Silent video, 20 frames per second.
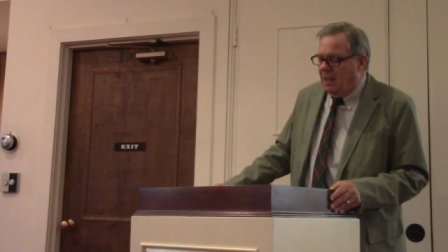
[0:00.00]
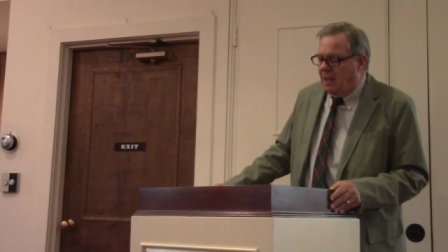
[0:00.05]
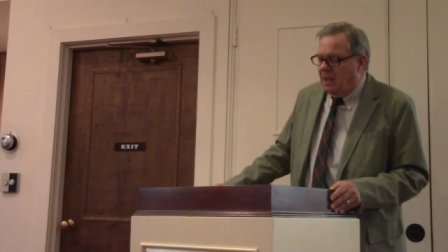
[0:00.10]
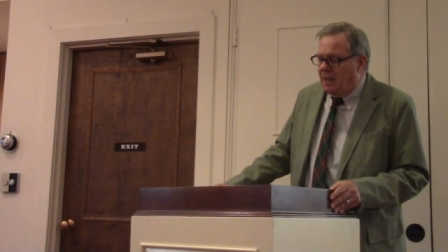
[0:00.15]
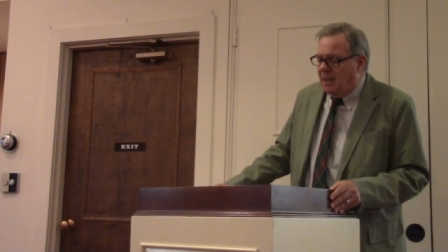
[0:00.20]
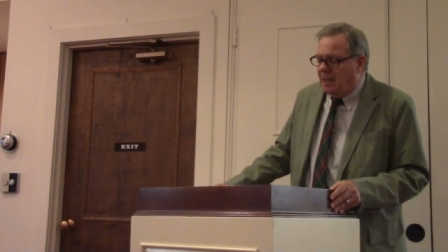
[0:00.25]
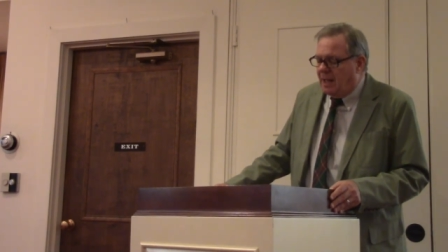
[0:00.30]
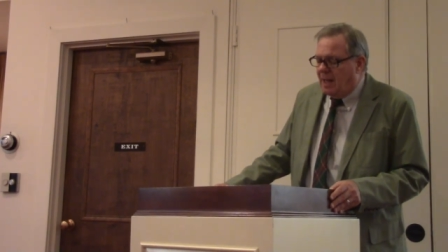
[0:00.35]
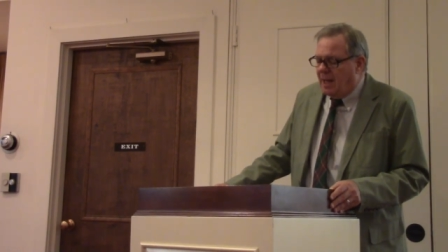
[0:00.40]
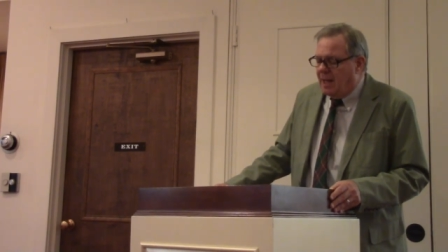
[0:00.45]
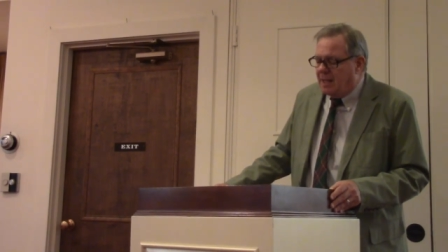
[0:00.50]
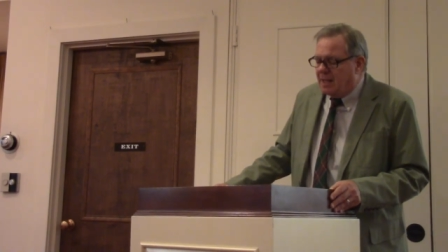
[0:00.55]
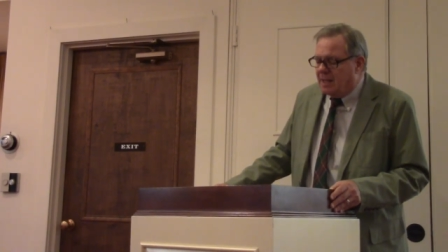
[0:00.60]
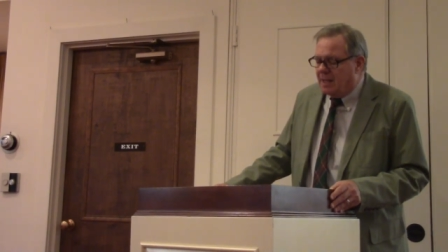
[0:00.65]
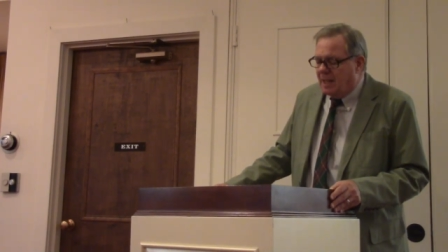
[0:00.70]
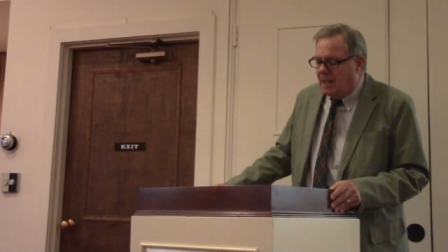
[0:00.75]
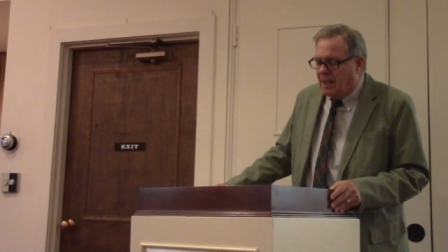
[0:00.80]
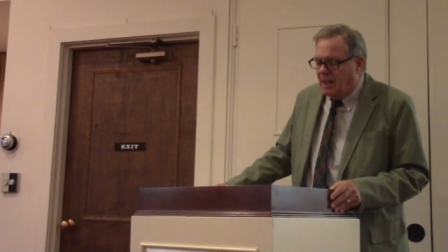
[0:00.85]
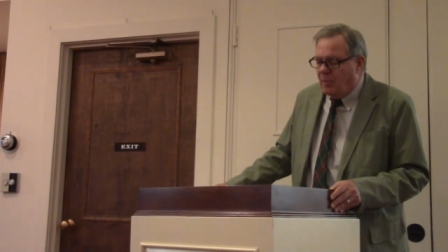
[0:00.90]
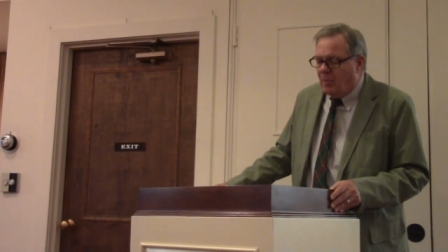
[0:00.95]
indicates
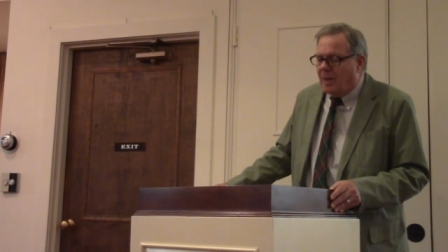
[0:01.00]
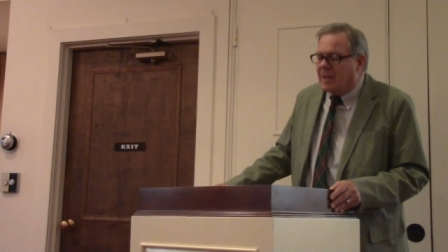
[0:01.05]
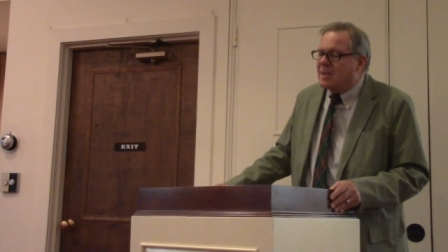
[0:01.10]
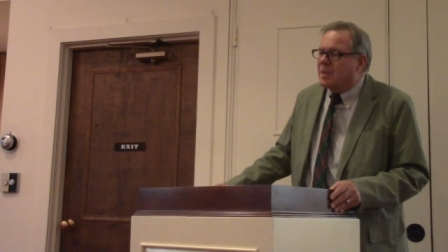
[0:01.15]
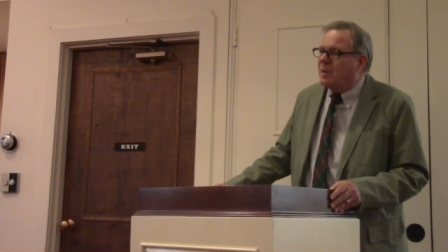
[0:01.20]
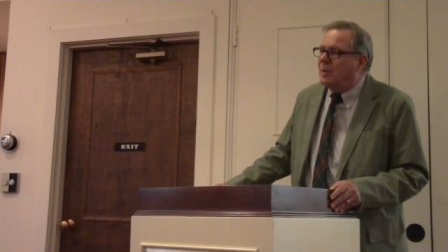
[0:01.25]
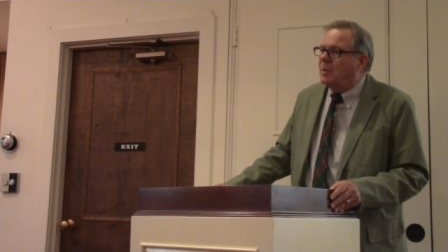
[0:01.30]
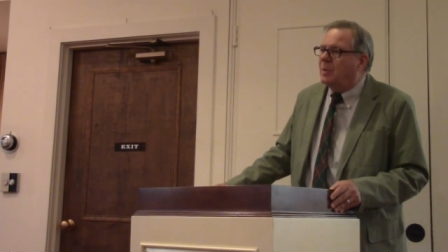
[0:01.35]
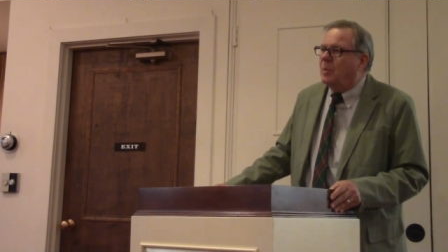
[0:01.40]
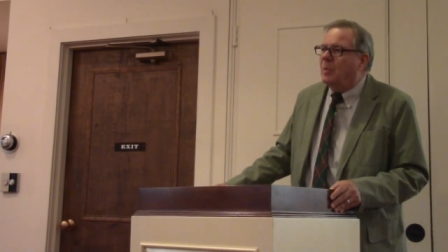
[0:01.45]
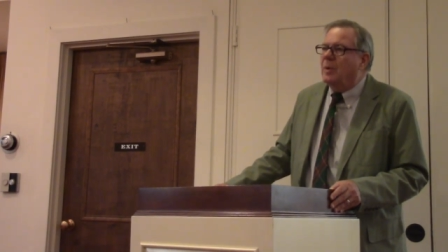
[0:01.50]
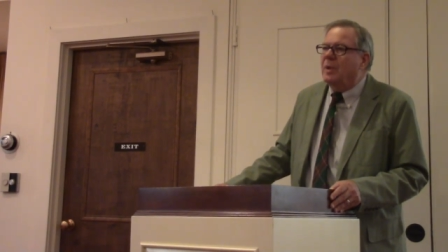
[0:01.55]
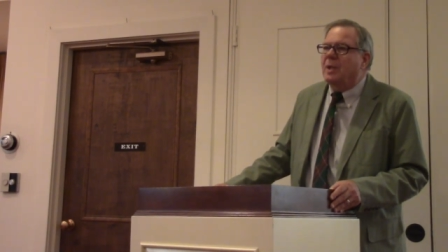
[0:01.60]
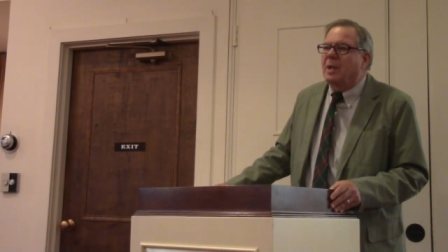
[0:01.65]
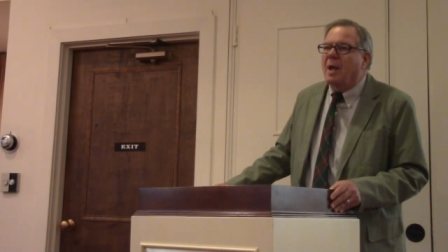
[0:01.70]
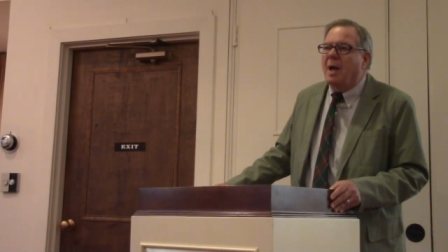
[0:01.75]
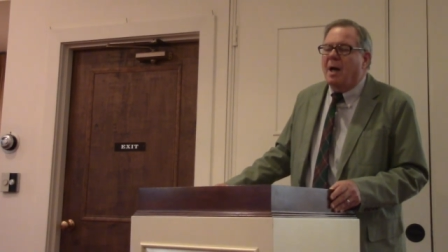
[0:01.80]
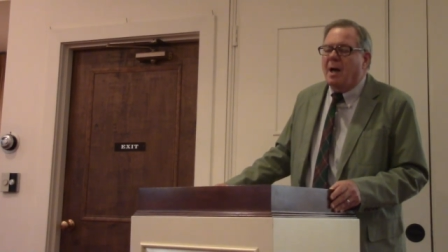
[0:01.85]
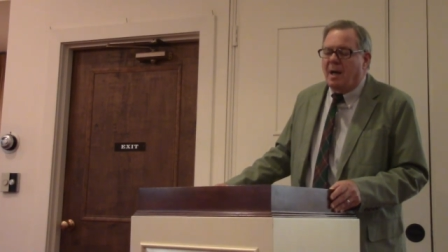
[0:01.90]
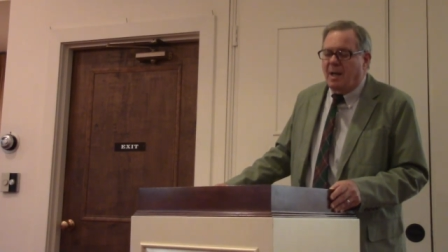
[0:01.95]
that he wrestled
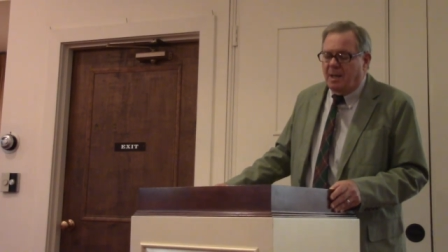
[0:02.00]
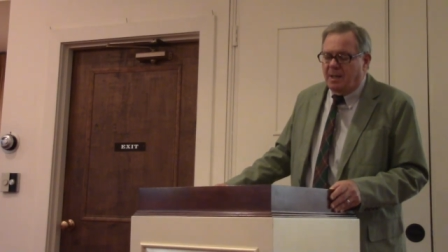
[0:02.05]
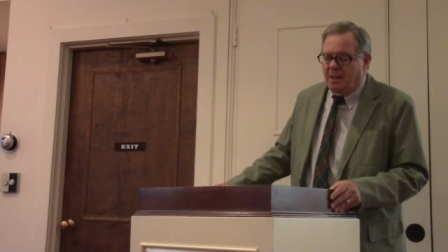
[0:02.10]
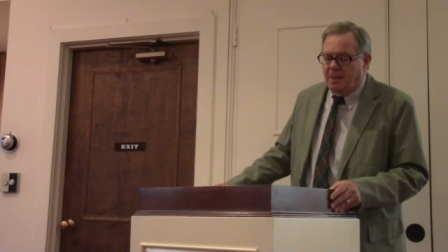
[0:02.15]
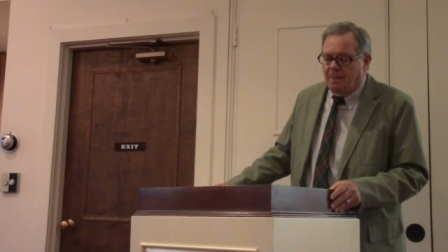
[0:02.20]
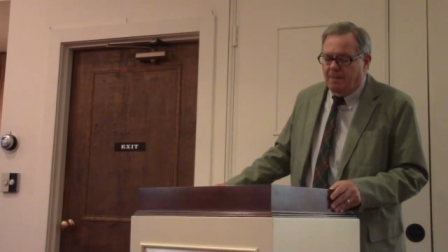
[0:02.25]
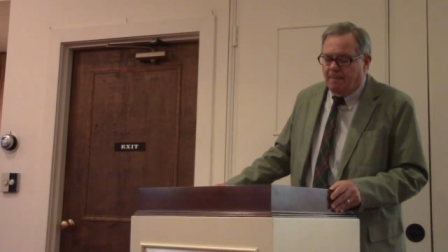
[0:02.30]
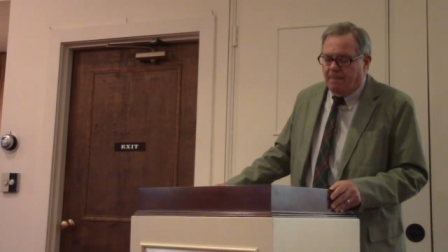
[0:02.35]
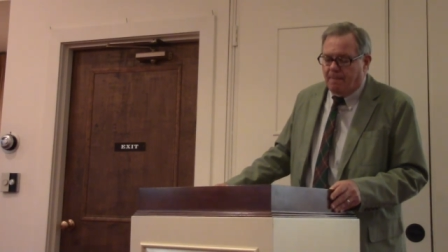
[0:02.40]
with God